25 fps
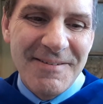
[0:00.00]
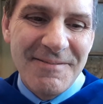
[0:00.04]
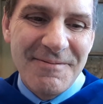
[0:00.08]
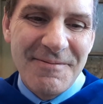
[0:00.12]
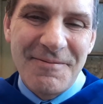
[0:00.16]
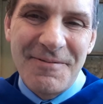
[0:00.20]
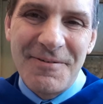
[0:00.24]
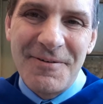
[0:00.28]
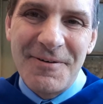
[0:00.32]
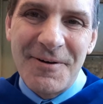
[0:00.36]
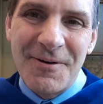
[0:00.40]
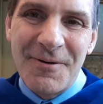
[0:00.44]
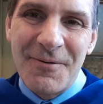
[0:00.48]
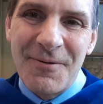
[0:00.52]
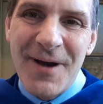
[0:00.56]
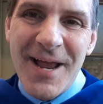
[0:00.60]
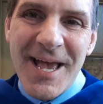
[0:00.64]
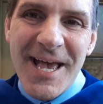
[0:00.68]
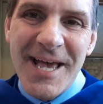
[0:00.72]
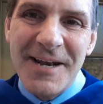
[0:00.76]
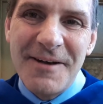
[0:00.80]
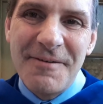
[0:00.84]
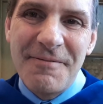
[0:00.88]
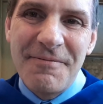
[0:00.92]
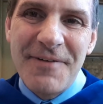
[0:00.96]
for a
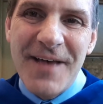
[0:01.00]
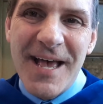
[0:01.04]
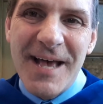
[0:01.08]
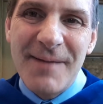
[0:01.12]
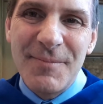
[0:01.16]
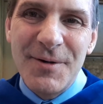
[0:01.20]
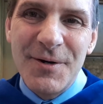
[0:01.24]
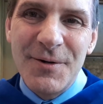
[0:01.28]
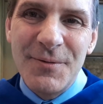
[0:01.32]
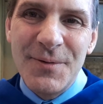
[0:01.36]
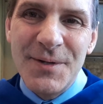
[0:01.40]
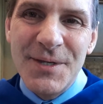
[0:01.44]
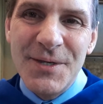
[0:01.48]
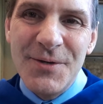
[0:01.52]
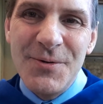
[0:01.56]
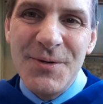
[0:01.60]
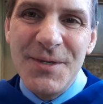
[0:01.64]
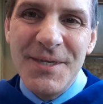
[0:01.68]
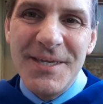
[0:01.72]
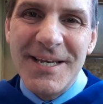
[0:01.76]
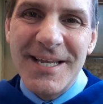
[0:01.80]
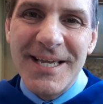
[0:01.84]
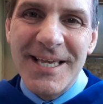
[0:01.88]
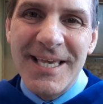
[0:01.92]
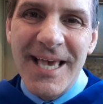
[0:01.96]
grand family
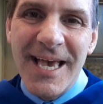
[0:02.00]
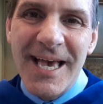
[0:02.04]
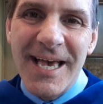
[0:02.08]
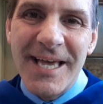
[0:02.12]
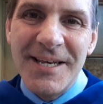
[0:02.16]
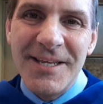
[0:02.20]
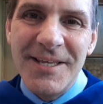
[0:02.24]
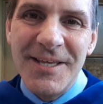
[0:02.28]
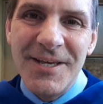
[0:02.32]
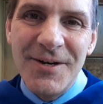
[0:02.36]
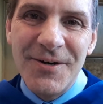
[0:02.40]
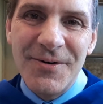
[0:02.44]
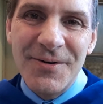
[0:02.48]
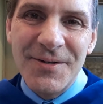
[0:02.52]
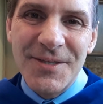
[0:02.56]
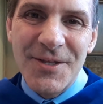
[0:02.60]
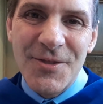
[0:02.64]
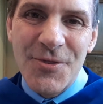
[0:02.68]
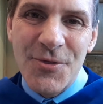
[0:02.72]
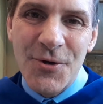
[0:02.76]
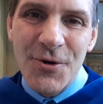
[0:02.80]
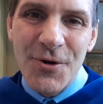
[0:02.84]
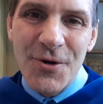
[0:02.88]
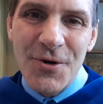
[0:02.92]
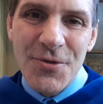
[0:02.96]
reunion again here in the
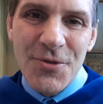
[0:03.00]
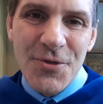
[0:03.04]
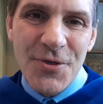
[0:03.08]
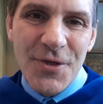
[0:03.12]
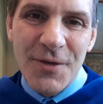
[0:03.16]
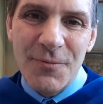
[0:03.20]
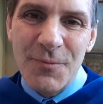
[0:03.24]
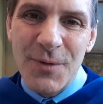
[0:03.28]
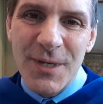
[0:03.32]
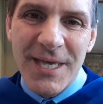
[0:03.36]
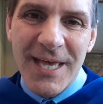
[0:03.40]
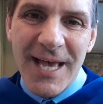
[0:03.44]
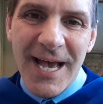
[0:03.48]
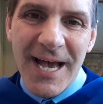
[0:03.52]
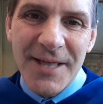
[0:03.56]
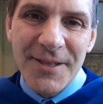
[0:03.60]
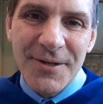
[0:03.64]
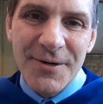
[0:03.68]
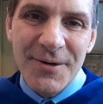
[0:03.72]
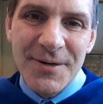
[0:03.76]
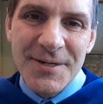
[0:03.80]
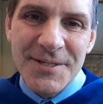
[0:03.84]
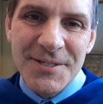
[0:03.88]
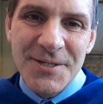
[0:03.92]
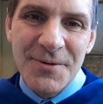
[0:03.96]
church, and we
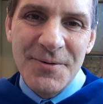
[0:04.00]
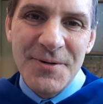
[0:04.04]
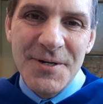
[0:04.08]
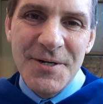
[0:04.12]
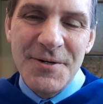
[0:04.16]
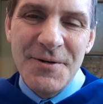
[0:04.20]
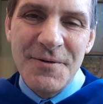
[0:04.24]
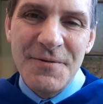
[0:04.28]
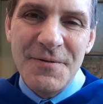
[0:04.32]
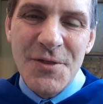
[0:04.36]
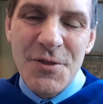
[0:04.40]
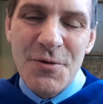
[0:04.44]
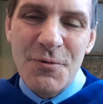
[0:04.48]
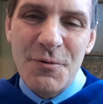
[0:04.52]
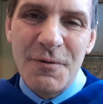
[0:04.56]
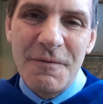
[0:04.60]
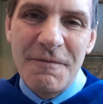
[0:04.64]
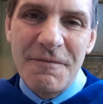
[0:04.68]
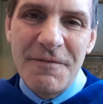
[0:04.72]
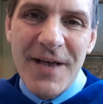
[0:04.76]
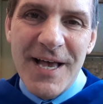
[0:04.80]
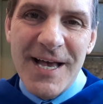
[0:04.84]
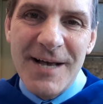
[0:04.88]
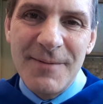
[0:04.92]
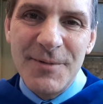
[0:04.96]
gather as our individual
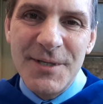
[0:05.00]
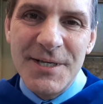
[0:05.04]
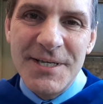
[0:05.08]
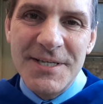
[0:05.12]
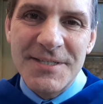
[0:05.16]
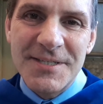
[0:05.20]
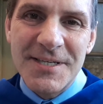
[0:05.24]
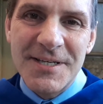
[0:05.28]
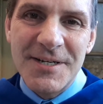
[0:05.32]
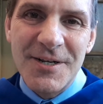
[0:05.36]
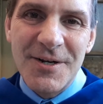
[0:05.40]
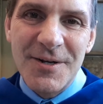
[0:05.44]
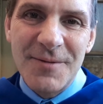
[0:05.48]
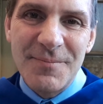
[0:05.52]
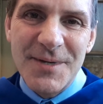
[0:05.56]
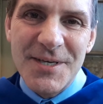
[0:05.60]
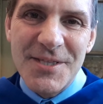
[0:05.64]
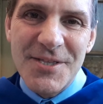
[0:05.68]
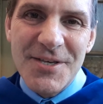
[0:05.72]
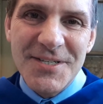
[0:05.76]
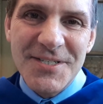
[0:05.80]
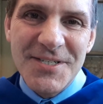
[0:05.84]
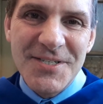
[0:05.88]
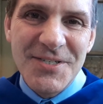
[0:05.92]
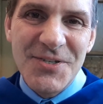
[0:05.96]
families, and it'll be
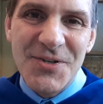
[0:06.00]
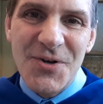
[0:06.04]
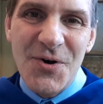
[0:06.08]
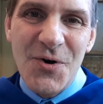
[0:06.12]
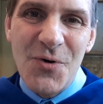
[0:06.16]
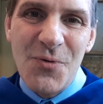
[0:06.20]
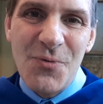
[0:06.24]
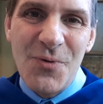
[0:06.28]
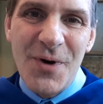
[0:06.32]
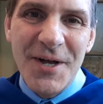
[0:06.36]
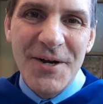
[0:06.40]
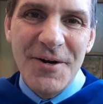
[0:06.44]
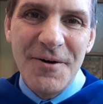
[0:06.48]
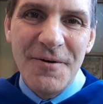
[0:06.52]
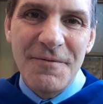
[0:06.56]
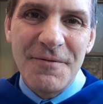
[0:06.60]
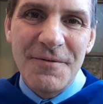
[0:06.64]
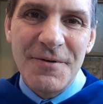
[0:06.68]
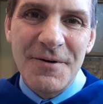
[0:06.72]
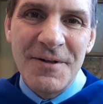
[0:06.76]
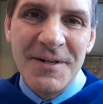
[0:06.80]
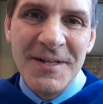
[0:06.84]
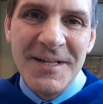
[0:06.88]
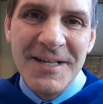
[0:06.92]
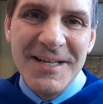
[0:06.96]
just so
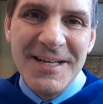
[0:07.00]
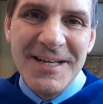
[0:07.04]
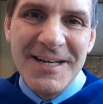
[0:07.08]
wonderful.